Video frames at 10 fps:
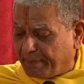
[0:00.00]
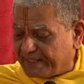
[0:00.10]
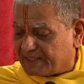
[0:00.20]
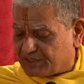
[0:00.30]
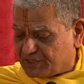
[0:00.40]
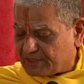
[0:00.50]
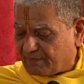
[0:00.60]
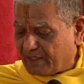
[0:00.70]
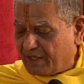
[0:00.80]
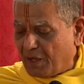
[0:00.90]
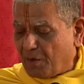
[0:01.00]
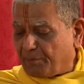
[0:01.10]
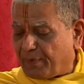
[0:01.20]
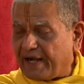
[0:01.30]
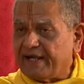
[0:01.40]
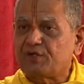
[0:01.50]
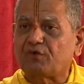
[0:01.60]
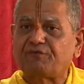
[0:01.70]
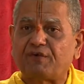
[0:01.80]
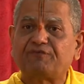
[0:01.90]
panels prior
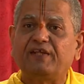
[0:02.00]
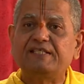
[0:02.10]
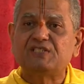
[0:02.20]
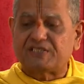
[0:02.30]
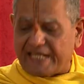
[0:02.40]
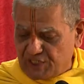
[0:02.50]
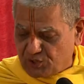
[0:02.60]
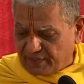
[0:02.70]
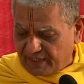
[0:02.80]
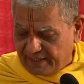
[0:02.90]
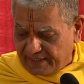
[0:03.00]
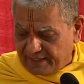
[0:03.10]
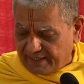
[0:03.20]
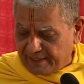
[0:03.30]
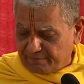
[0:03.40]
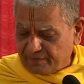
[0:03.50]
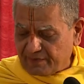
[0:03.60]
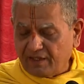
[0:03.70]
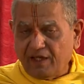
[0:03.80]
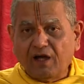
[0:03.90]
to 15th century in India,
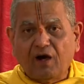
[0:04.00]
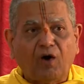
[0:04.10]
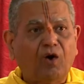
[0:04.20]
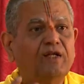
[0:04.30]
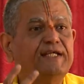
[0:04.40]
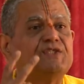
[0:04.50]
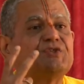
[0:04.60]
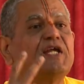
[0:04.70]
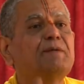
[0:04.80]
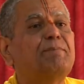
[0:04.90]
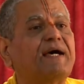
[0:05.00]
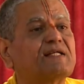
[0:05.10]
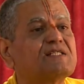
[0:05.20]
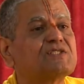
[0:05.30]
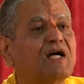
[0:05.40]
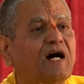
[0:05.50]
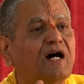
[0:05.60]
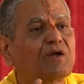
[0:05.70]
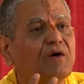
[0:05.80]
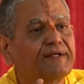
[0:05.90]
only 3 panels
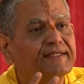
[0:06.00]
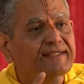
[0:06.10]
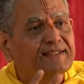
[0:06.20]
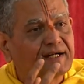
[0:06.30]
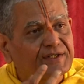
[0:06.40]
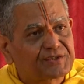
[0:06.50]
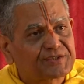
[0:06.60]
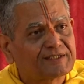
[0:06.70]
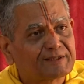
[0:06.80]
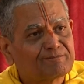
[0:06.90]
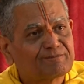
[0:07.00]
are on Gita Krishna.